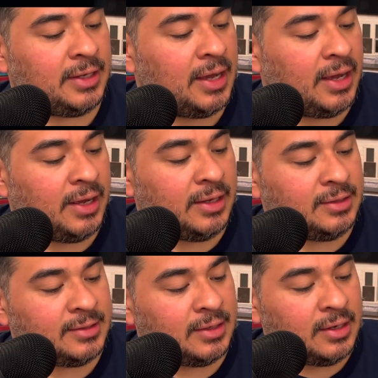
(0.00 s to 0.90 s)

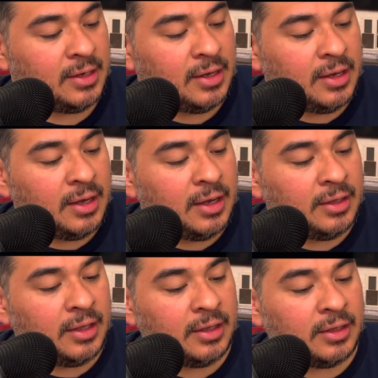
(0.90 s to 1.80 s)
guys,
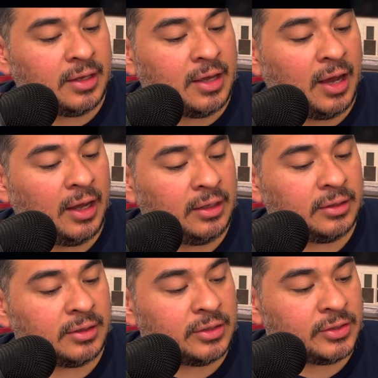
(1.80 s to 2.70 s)
the
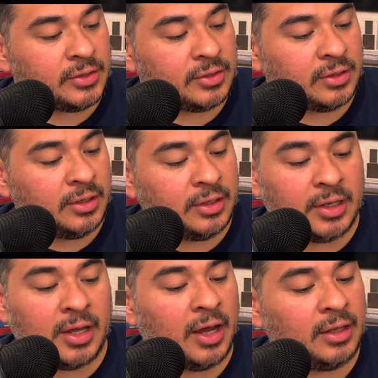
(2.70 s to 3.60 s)
colors
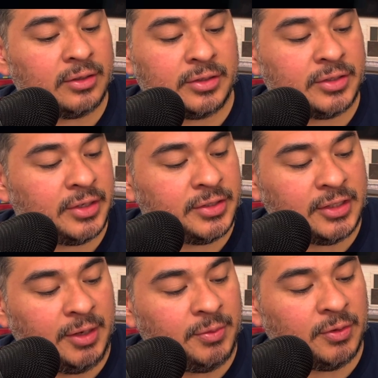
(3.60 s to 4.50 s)
just
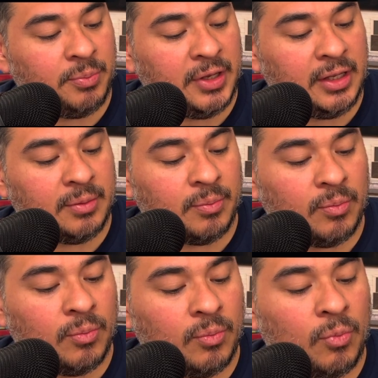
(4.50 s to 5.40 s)
seem to be
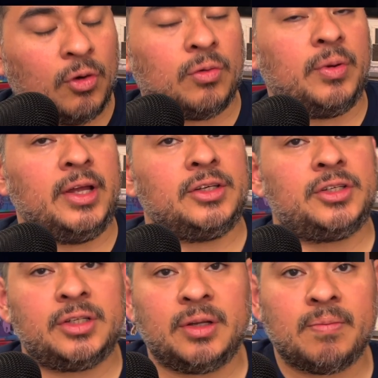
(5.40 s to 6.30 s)
more rich.